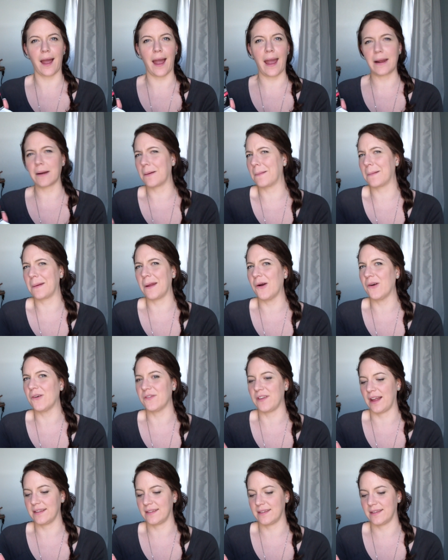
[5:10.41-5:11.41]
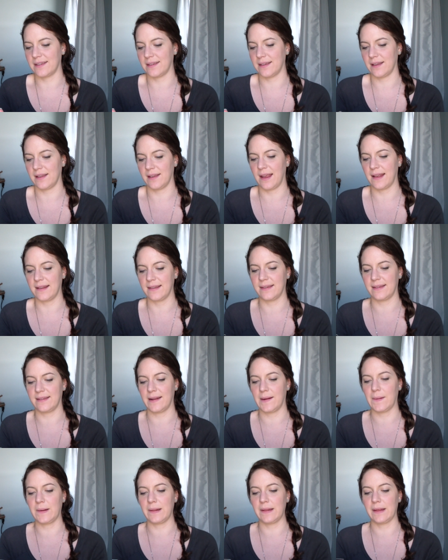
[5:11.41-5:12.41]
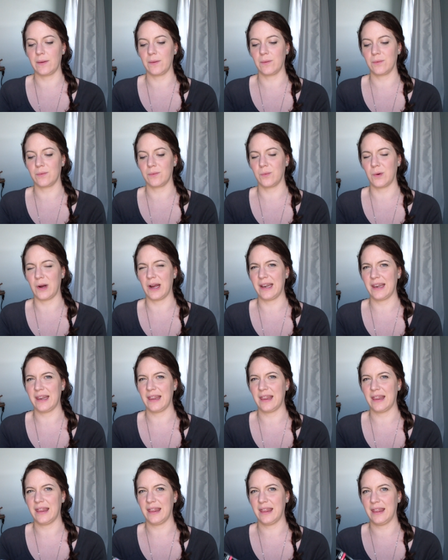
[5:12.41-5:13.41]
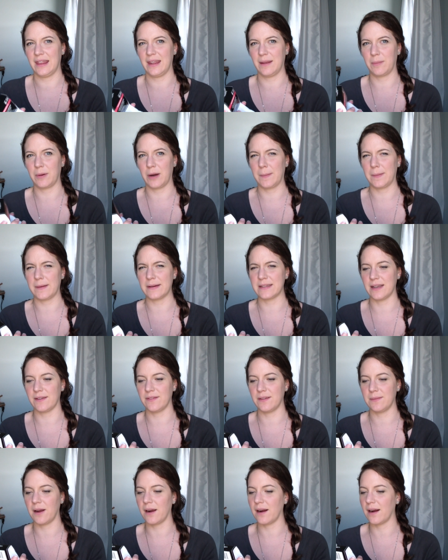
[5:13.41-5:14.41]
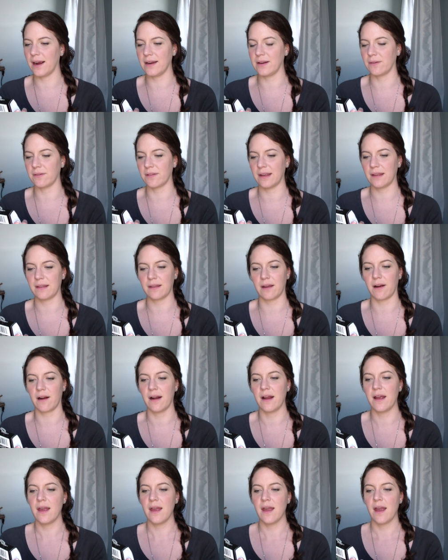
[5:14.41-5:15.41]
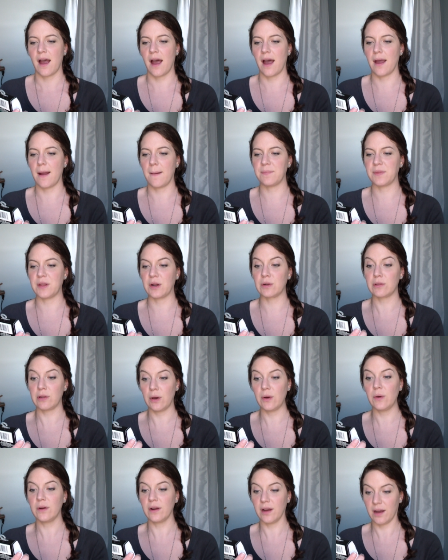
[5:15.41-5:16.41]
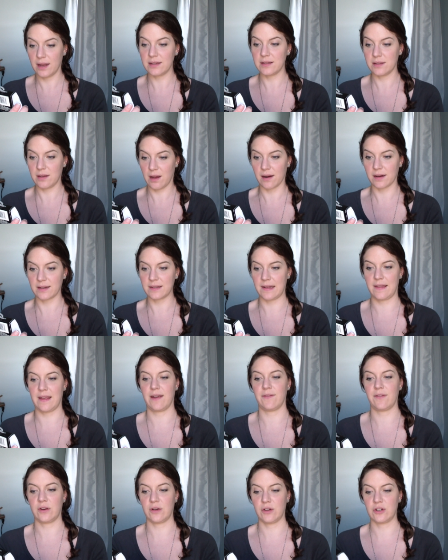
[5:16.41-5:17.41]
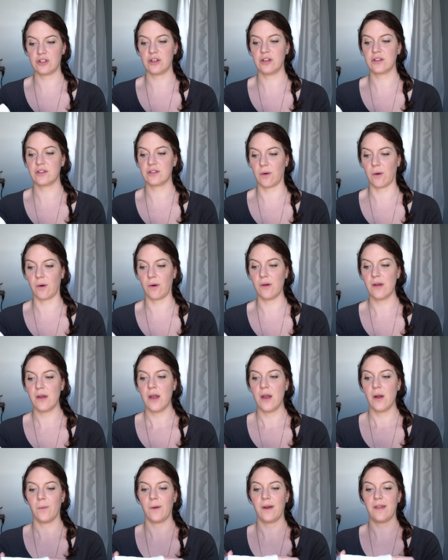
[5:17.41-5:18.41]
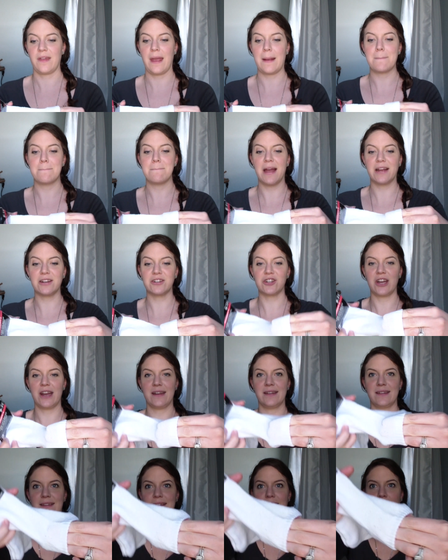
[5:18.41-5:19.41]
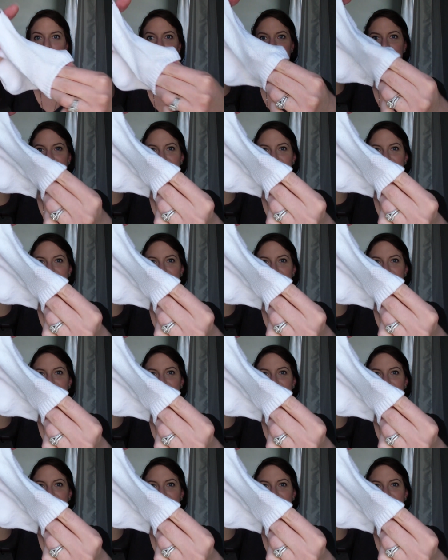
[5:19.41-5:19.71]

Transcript: I don't know if that's necessarily what the purpose of them are. I don't think they are. Um, they're low cut socks and they have a cushioned sole with a mesh instep.